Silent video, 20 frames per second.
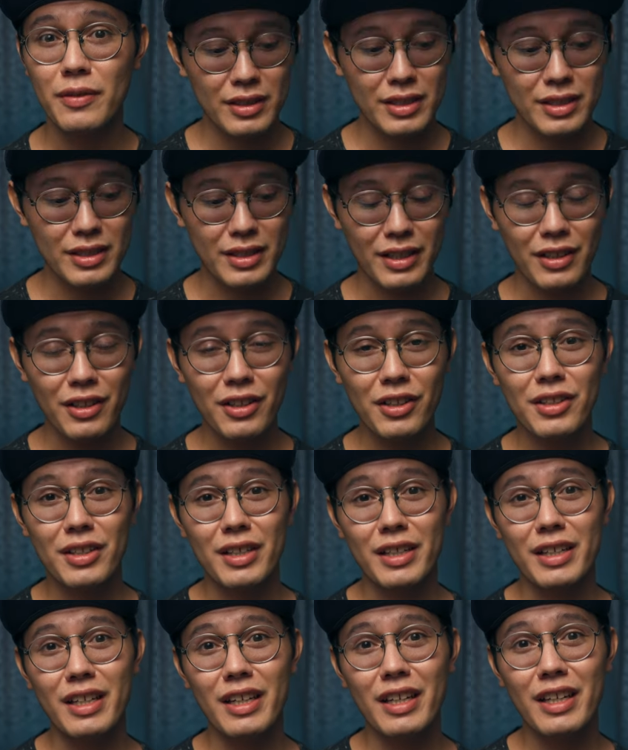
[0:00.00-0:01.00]
Still,
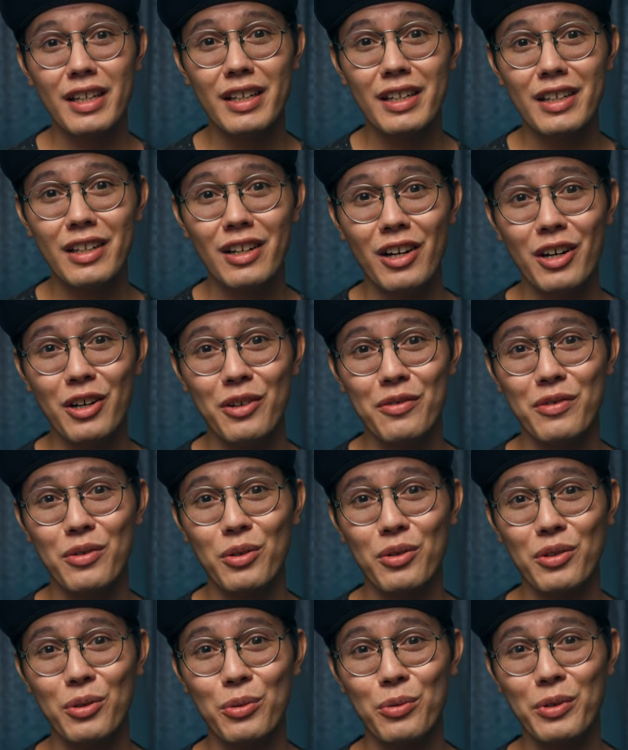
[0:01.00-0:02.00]
the king
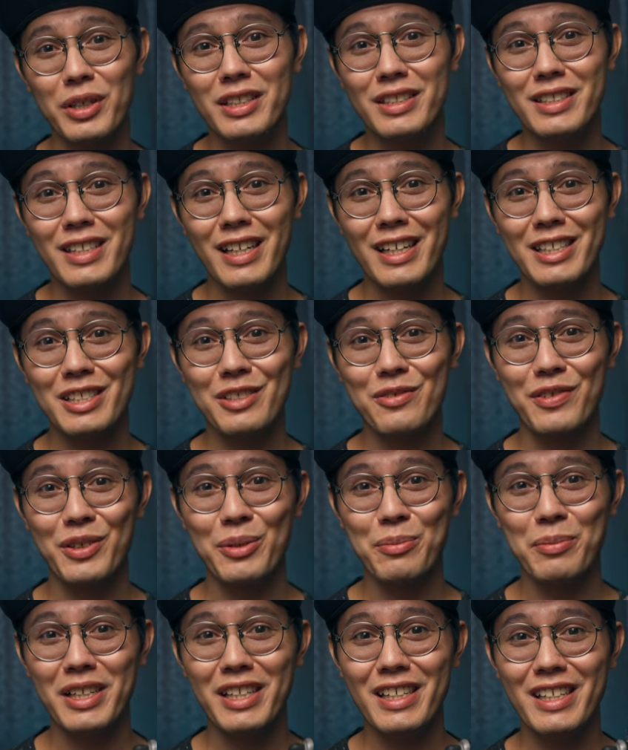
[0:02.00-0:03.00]
of the wind test
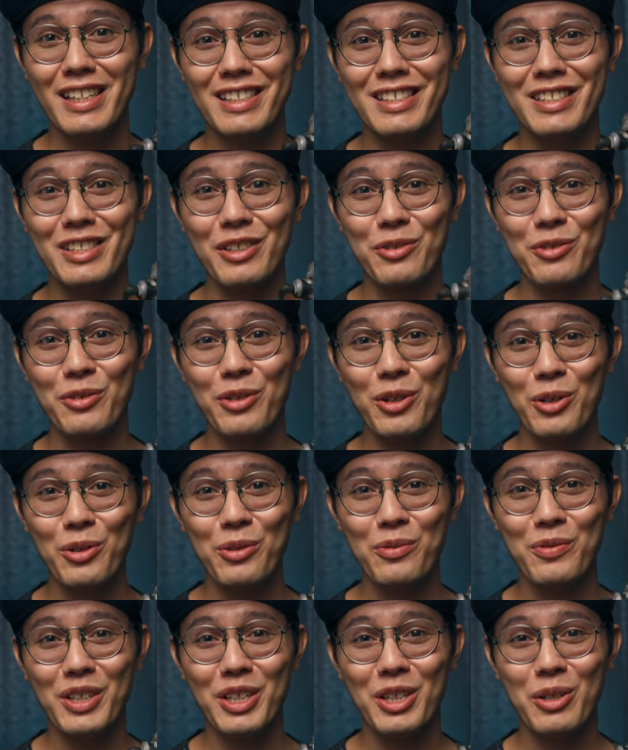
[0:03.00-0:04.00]
for me is the
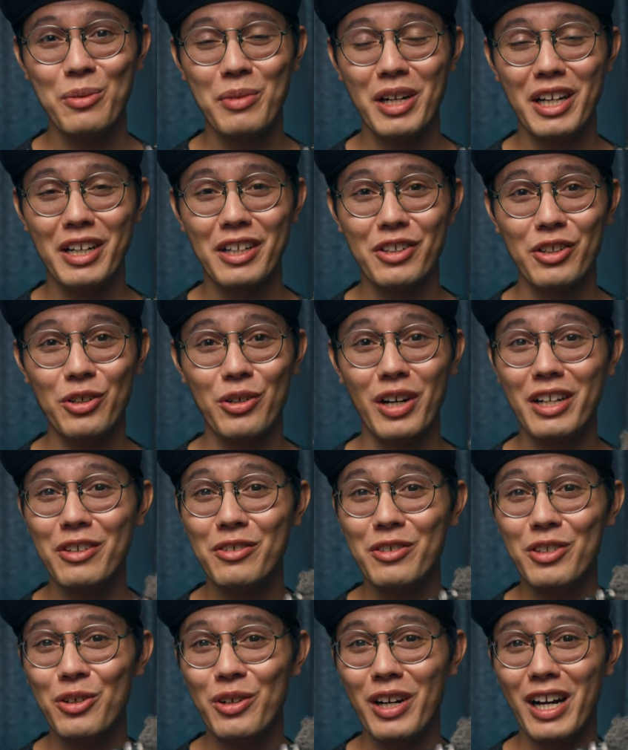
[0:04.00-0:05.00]
Rode Video Micro. I
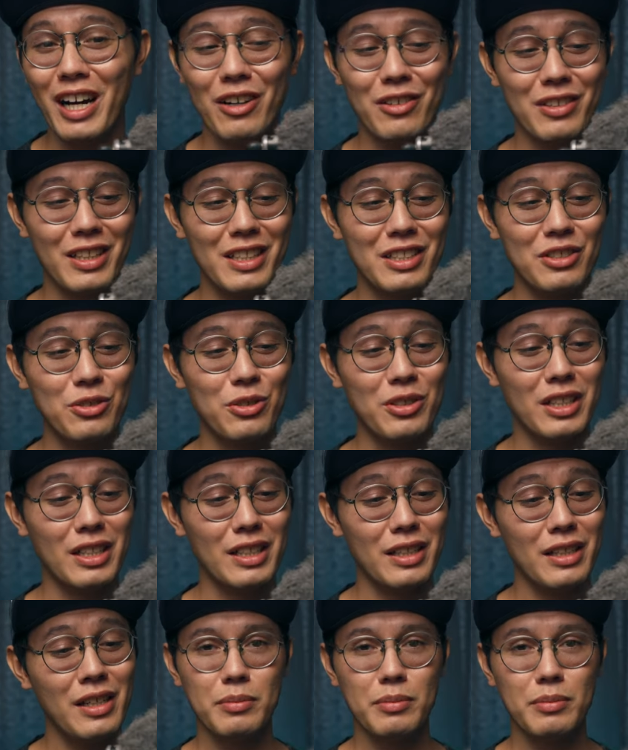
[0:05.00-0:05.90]
don't know how they do it.